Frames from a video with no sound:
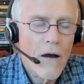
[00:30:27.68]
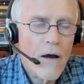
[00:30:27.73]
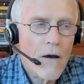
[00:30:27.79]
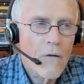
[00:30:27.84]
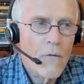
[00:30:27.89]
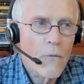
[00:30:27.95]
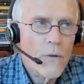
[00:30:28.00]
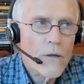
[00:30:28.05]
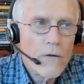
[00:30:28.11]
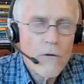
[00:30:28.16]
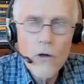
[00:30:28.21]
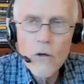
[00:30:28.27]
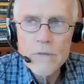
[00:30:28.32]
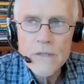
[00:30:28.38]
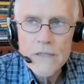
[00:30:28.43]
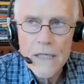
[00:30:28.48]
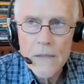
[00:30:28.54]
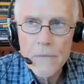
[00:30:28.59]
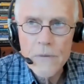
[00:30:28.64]
we are Homo
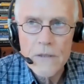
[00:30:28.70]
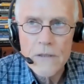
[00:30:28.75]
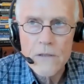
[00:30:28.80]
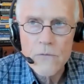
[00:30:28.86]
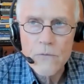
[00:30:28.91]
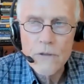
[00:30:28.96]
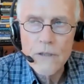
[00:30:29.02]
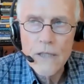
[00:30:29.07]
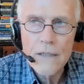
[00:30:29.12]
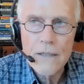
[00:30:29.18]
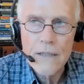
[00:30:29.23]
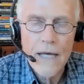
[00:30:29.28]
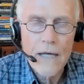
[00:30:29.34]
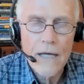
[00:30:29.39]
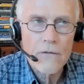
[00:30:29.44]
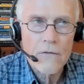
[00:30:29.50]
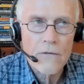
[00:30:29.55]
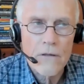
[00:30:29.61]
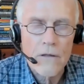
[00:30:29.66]
sapiens. We're not
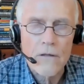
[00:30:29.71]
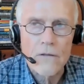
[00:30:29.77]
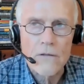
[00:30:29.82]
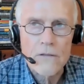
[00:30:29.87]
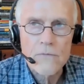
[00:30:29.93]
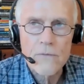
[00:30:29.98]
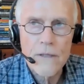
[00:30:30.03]
Neanderthals.